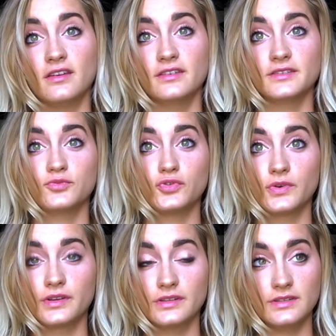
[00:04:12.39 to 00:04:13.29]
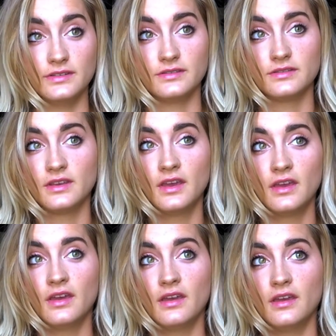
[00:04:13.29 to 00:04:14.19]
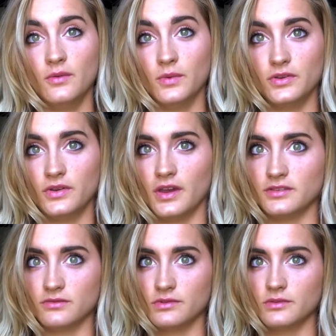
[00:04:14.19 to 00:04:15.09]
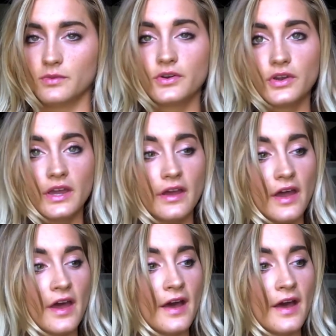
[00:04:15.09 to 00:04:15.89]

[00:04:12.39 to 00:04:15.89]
Because I'm sure this is what you guys are really wondering.